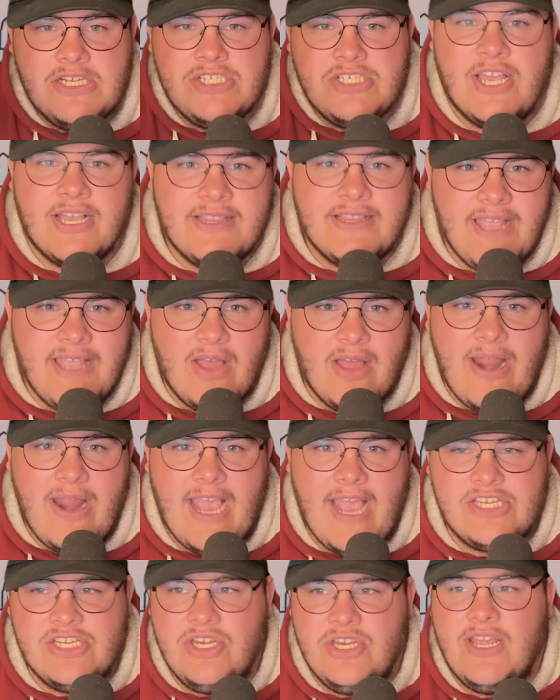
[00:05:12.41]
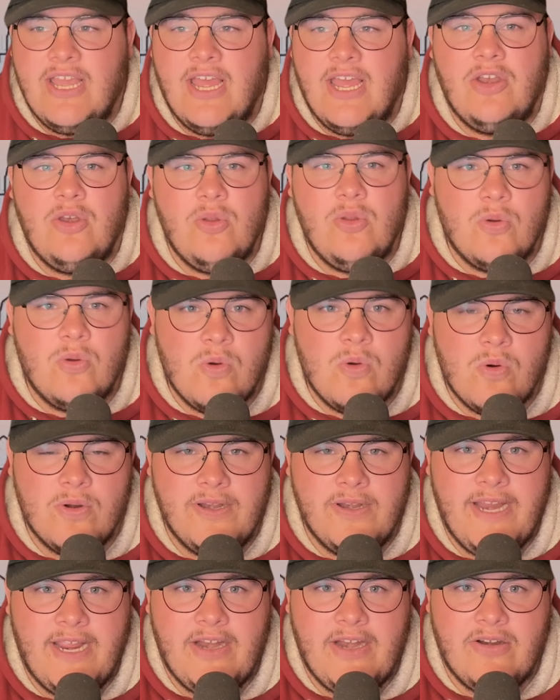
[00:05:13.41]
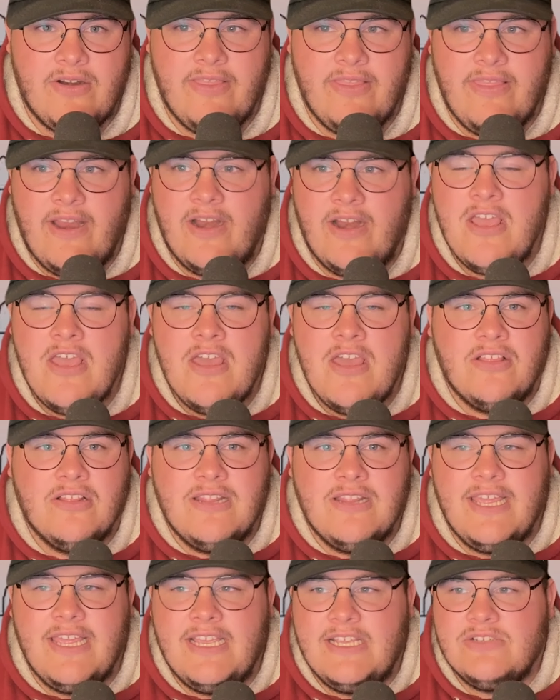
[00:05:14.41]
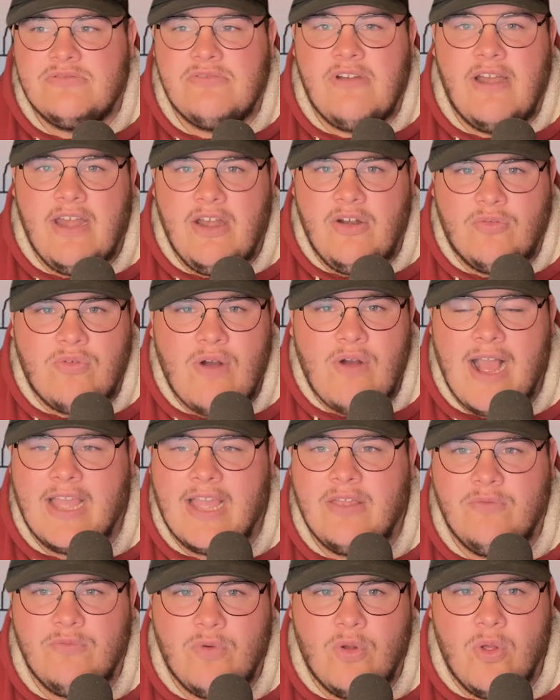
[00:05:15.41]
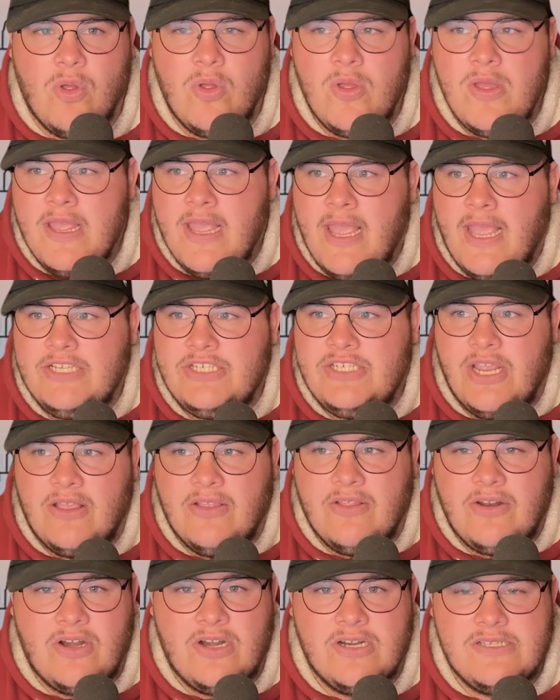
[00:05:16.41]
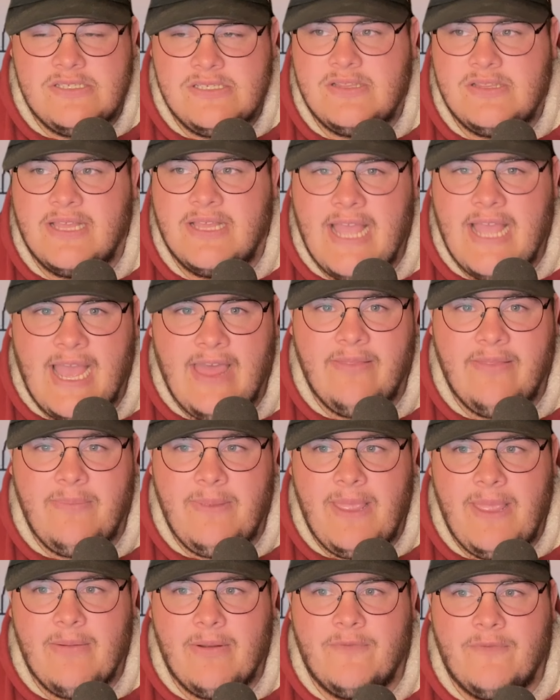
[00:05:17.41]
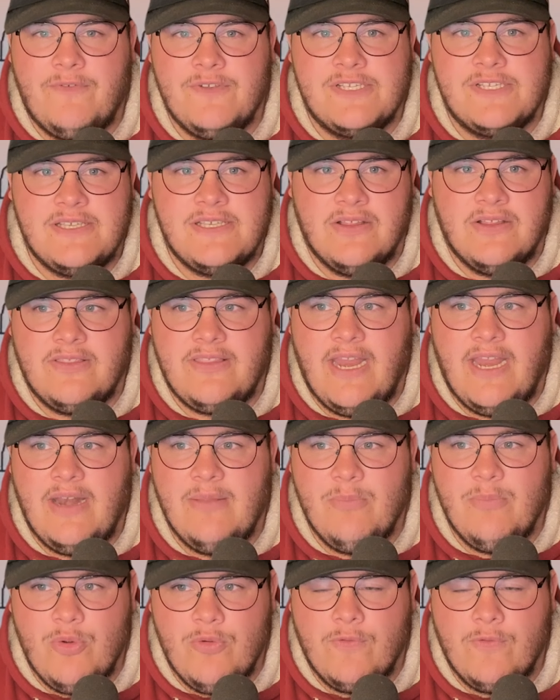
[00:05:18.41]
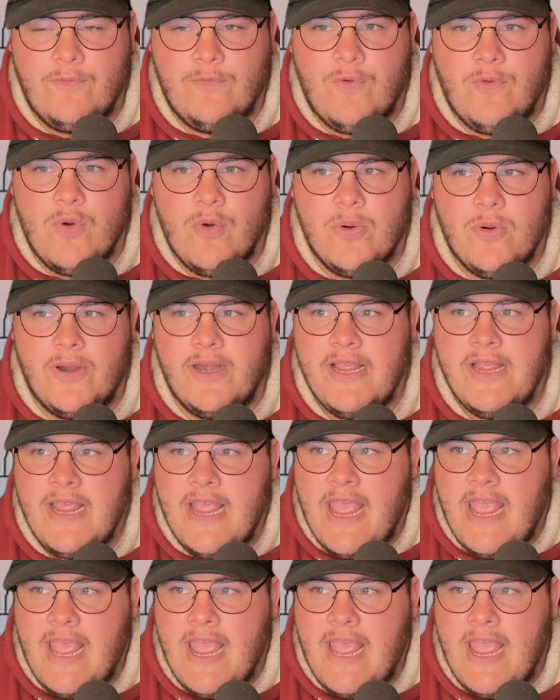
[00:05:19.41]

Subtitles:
check down action. You got a new coordinator in there. The link is ready to rock and roll, and Jalen Hurts is the guy to be able to facilitate it moving forward.